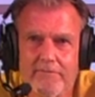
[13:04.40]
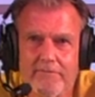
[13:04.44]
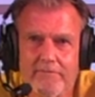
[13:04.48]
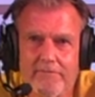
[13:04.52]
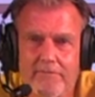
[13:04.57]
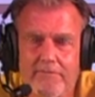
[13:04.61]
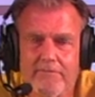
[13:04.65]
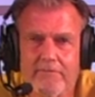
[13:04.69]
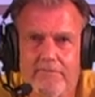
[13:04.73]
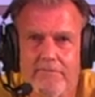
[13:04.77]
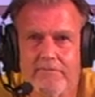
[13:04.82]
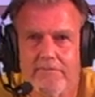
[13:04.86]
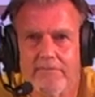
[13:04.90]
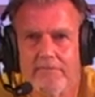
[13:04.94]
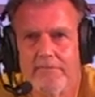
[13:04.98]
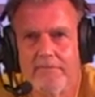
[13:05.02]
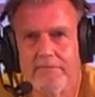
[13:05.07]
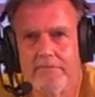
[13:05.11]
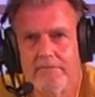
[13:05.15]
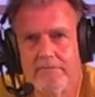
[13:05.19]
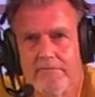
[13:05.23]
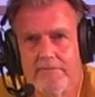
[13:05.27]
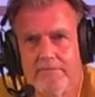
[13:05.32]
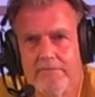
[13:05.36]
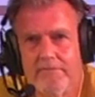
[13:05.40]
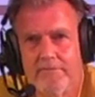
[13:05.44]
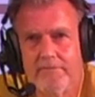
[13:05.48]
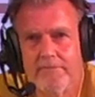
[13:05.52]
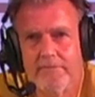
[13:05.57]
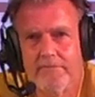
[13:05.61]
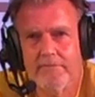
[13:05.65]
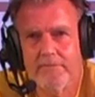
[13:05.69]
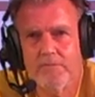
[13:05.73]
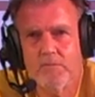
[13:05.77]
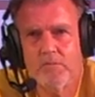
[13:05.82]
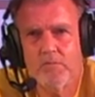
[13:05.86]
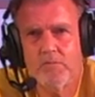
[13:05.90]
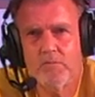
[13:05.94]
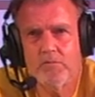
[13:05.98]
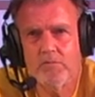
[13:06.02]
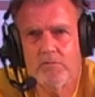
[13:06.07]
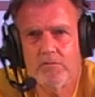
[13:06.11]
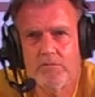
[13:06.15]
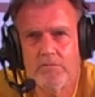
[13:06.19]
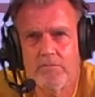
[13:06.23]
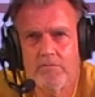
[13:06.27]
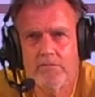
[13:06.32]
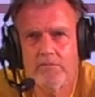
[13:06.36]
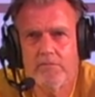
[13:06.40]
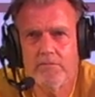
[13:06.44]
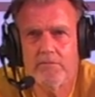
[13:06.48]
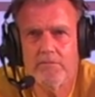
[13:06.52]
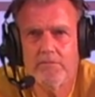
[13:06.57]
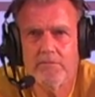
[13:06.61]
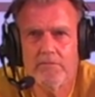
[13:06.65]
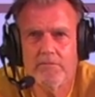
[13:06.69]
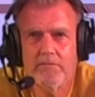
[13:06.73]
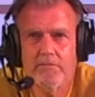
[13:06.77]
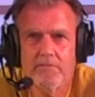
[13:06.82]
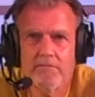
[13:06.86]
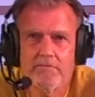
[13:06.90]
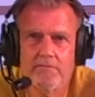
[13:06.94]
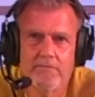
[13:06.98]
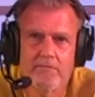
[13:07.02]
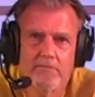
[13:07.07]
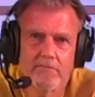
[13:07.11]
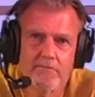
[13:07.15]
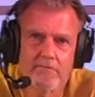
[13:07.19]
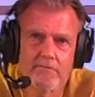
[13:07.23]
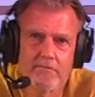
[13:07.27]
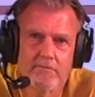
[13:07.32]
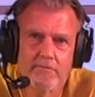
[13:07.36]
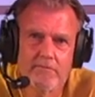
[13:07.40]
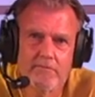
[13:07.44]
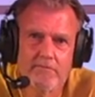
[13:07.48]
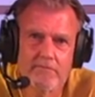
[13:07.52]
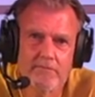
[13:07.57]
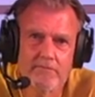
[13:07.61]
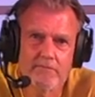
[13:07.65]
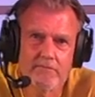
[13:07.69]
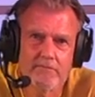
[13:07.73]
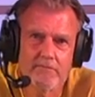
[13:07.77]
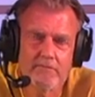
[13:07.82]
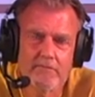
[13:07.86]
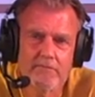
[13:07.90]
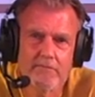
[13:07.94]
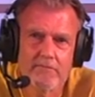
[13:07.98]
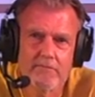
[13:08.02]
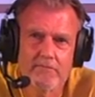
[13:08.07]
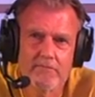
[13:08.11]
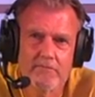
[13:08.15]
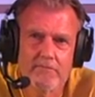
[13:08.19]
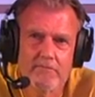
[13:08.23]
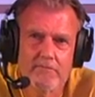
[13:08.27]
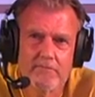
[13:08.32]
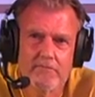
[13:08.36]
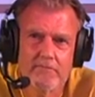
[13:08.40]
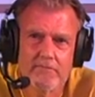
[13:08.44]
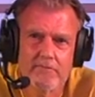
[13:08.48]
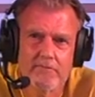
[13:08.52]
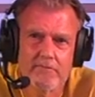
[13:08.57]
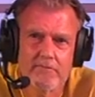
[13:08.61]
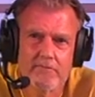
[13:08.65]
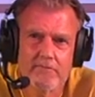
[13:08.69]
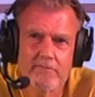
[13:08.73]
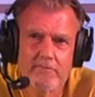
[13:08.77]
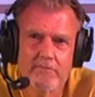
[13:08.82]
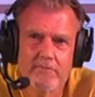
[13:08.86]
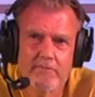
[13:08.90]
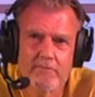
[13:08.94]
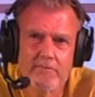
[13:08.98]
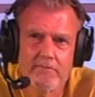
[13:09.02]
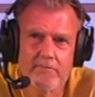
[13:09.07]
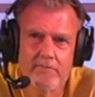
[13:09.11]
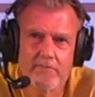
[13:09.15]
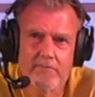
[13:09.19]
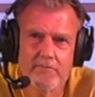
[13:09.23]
The person shown says nothing.